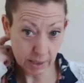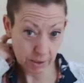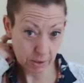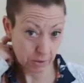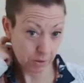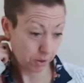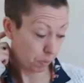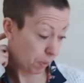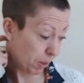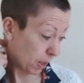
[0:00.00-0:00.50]
That's
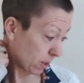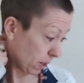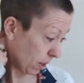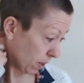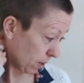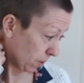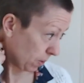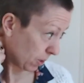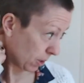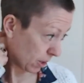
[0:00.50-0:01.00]
not as big as I
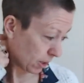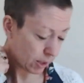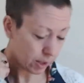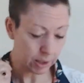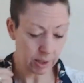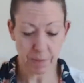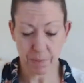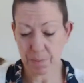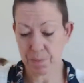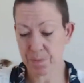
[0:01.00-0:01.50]
thought,
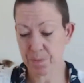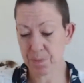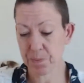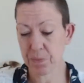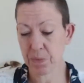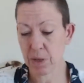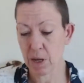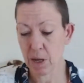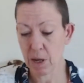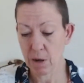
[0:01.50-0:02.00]
actually.
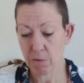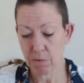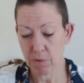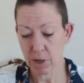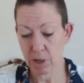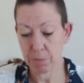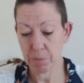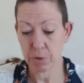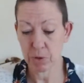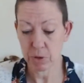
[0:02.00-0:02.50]

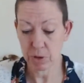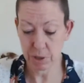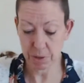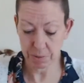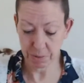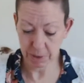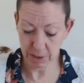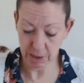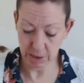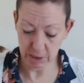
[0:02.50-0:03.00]
Right, I bought
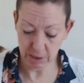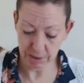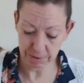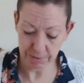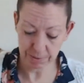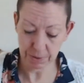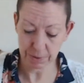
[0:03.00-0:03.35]
two of these for